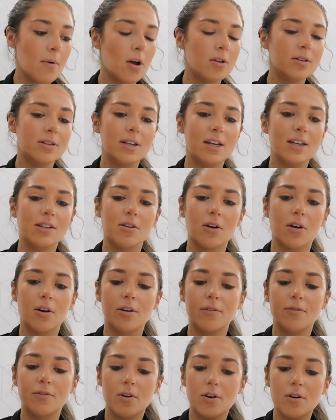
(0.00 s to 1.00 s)
on TikTok, and
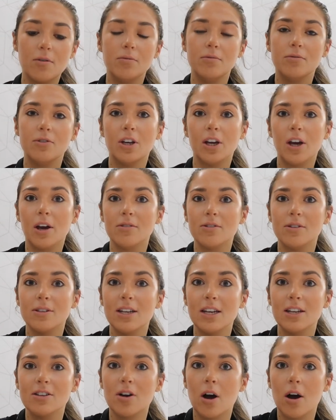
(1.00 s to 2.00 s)
I thought, oh, she goes on
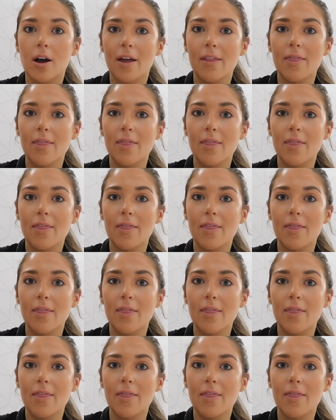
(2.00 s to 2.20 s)
TikTok.